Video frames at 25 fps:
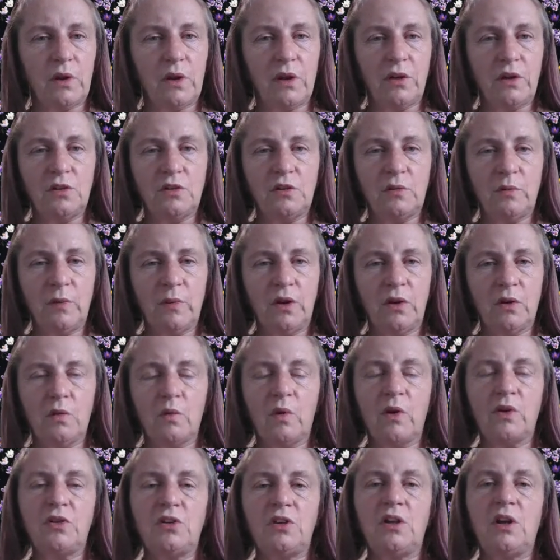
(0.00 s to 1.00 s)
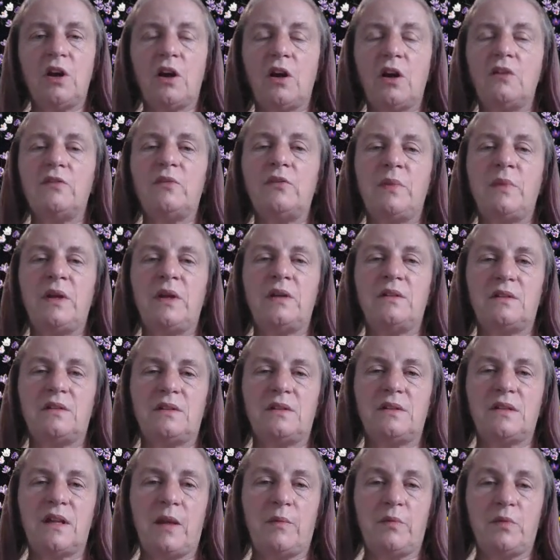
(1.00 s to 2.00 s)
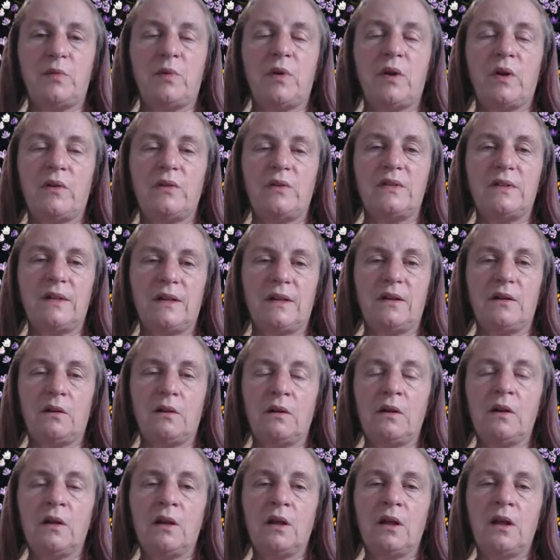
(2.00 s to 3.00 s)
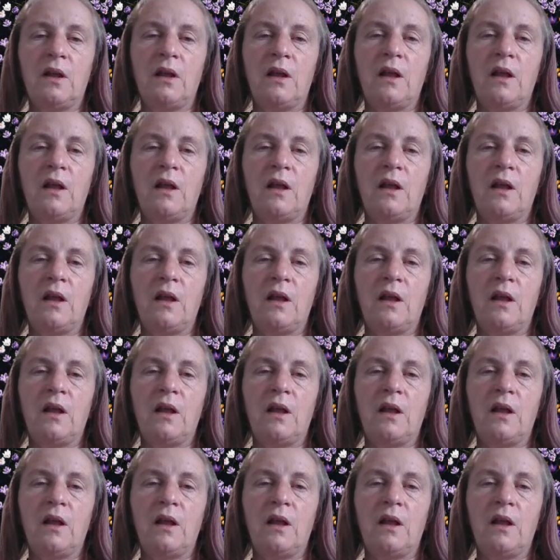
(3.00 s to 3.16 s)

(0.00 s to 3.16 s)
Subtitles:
talking to me or watching over me as I slept when I was little.